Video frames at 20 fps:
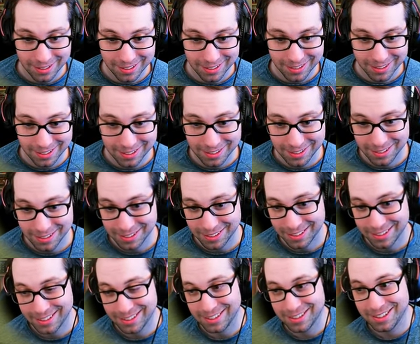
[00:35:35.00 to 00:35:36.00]
one's for
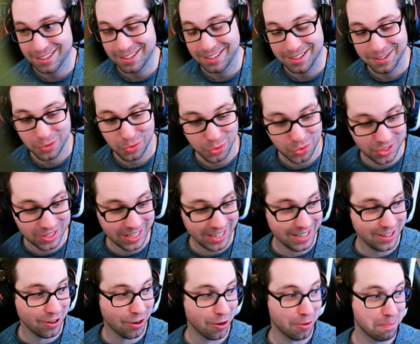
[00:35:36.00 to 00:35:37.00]
Bird.
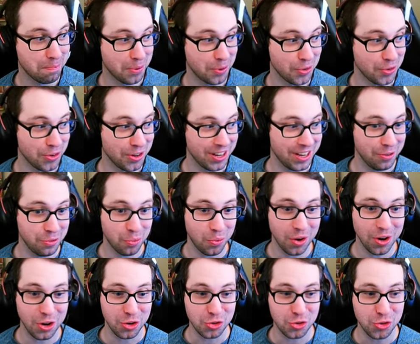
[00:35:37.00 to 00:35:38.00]
Take our okay, birdie.
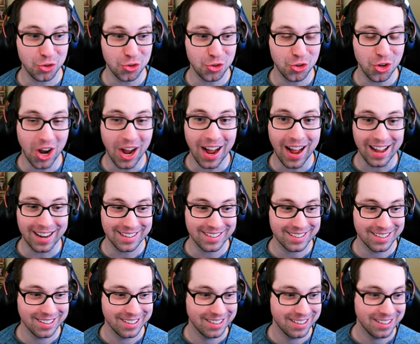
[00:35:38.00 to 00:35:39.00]
What a shot.
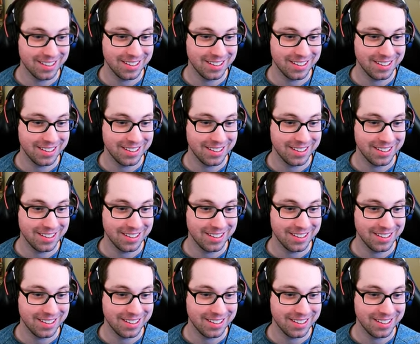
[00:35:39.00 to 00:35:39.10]
Score.